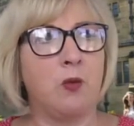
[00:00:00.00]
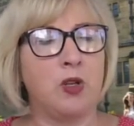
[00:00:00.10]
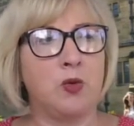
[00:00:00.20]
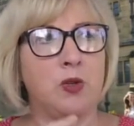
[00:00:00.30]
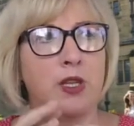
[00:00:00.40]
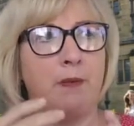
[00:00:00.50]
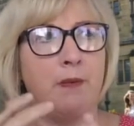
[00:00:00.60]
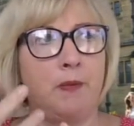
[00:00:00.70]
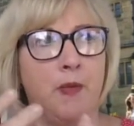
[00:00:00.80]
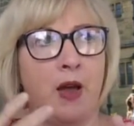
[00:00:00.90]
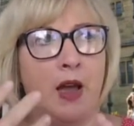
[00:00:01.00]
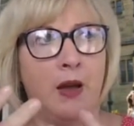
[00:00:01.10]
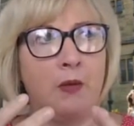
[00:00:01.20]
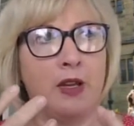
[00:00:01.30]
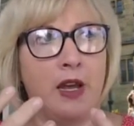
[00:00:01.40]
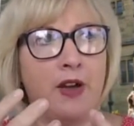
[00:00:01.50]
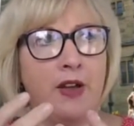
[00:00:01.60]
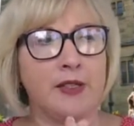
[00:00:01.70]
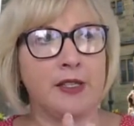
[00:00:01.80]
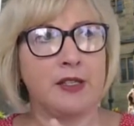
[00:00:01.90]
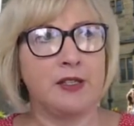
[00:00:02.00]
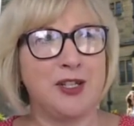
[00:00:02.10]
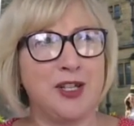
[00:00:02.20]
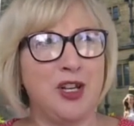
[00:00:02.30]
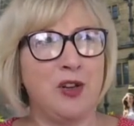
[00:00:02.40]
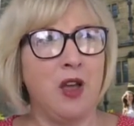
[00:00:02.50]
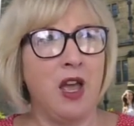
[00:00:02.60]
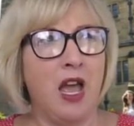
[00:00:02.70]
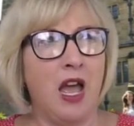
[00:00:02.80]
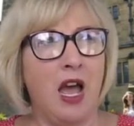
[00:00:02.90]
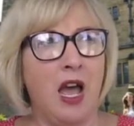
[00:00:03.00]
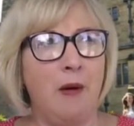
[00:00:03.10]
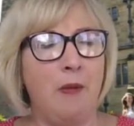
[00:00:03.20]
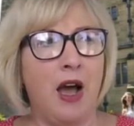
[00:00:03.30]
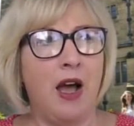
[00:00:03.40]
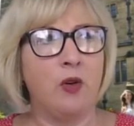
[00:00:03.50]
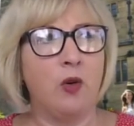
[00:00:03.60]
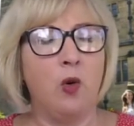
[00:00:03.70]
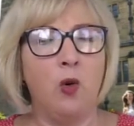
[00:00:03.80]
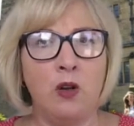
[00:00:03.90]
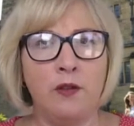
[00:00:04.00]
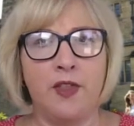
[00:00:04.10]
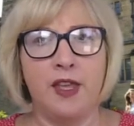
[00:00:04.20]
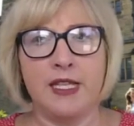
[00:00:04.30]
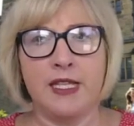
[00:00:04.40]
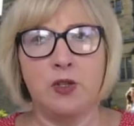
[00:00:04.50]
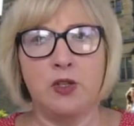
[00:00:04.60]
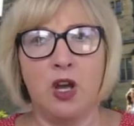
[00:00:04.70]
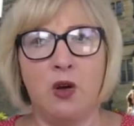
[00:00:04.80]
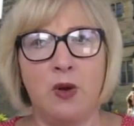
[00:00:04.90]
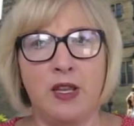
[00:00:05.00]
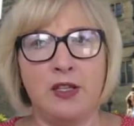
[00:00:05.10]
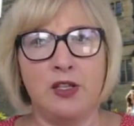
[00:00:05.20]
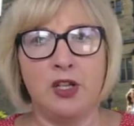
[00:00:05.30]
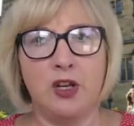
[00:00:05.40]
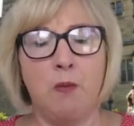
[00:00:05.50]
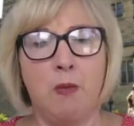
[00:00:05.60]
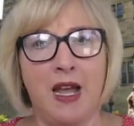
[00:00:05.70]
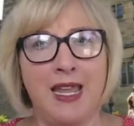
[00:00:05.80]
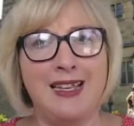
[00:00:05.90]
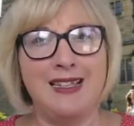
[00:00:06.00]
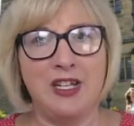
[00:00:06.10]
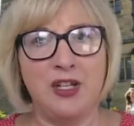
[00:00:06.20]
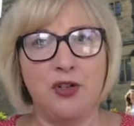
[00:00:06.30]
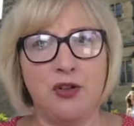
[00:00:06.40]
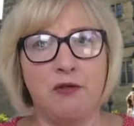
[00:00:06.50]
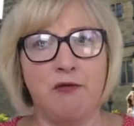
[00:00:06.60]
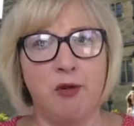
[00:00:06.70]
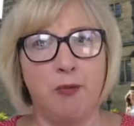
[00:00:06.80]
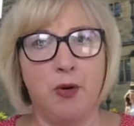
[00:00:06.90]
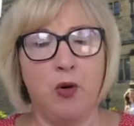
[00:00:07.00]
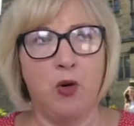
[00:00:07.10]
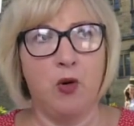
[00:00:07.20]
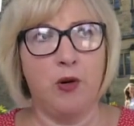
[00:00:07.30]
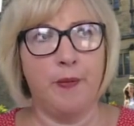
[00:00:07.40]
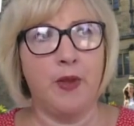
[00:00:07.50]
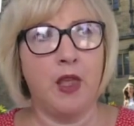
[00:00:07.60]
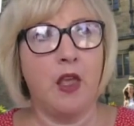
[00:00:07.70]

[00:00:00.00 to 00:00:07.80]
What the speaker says: which would then I would have answers to, and all of this would go into my initial report.